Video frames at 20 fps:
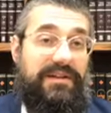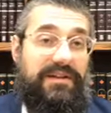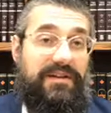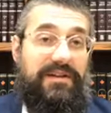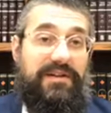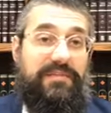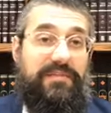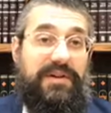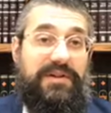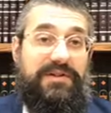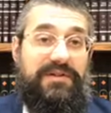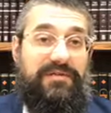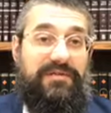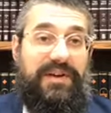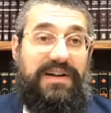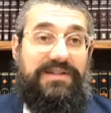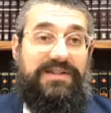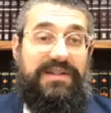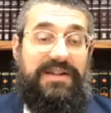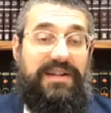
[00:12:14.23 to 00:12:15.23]
You know, the Moshe
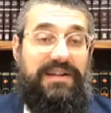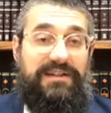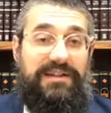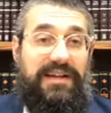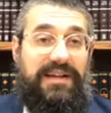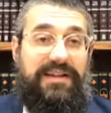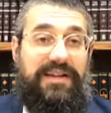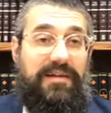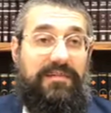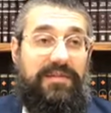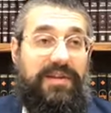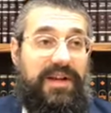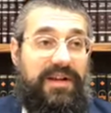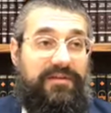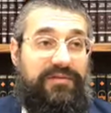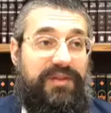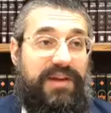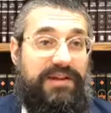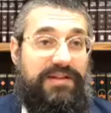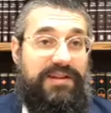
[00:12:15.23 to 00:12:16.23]
Feinstein held anytime you take
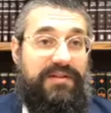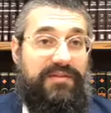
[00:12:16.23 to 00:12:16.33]
a flight,